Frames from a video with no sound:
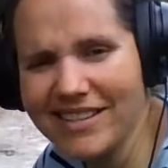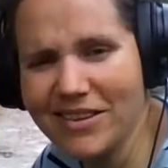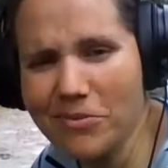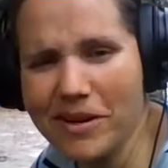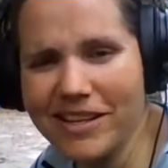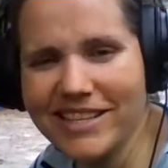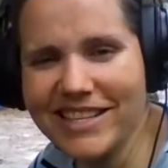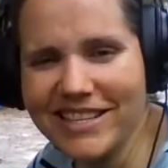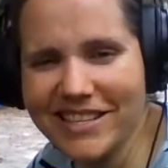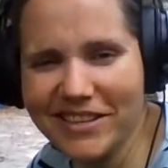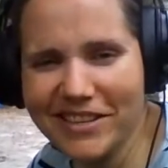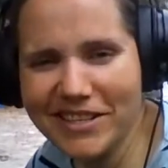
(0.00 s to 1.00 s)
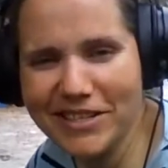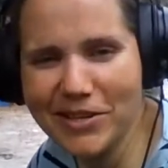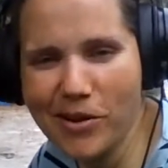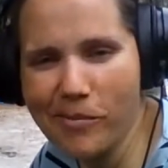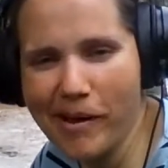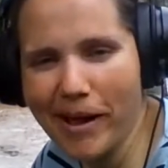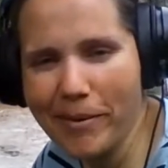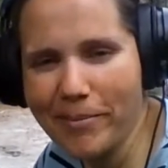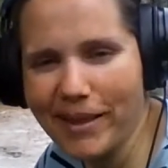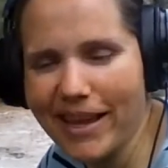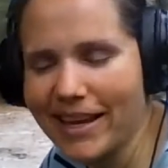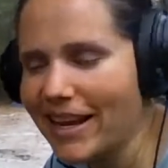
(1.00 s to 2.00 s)
so much easier to just go buy a
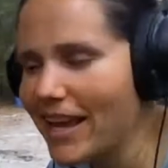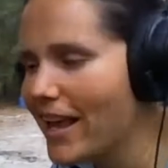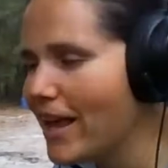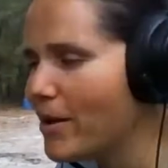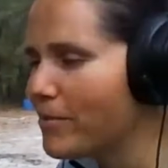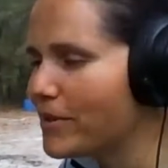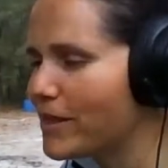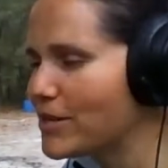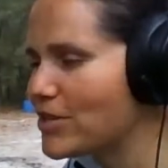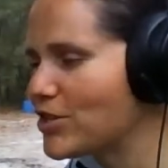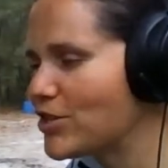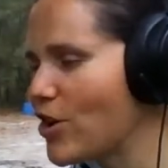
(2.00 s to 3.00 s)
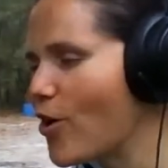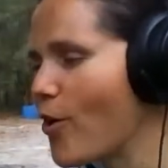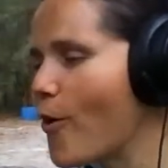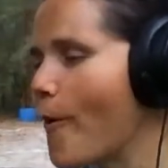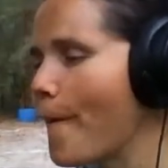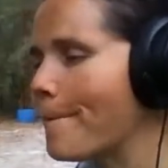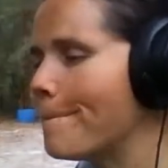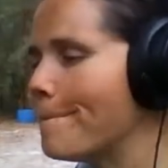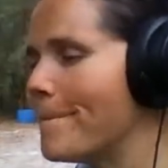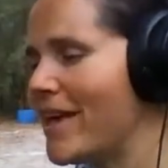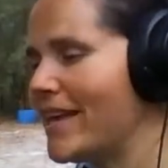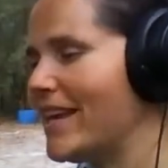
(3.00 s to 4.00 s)
plant. But there's so
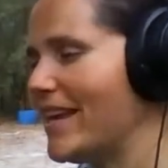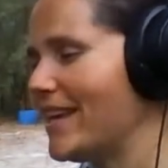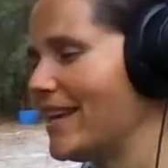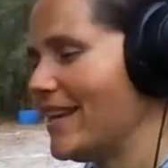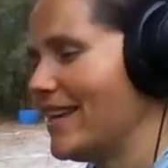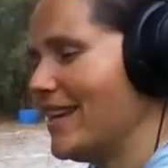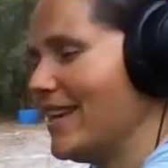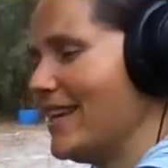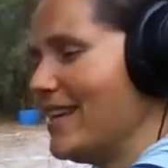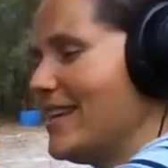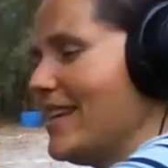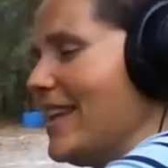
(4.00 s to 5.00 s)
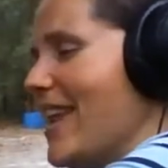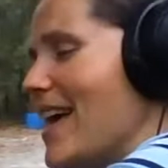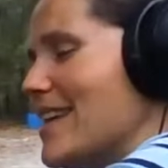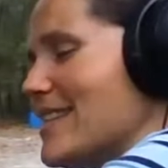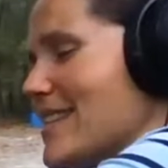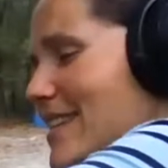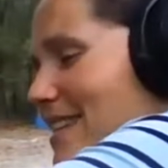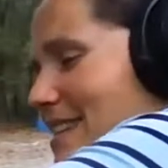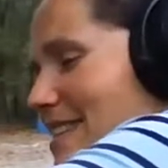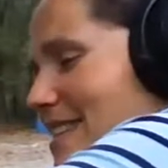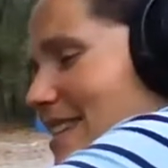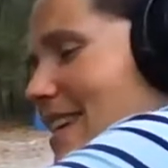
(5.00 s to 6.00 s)
many
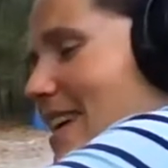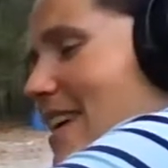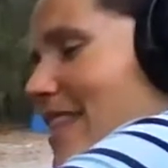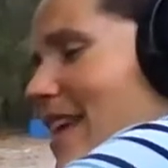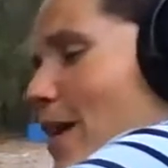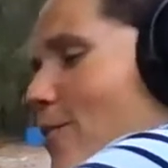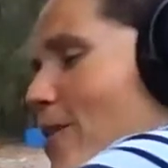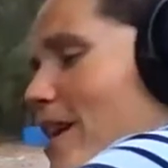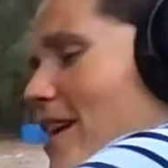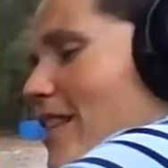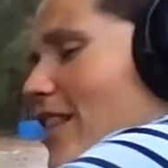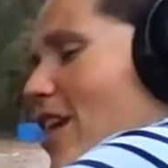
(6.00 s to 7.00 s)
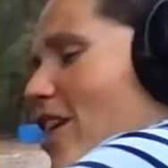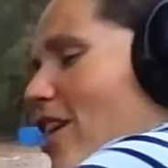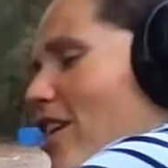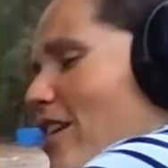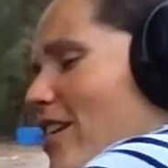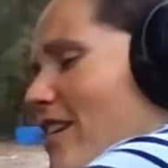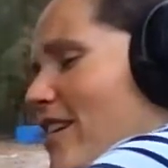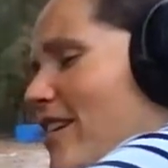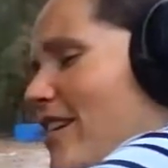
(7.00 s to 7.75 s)
lessons that we can learn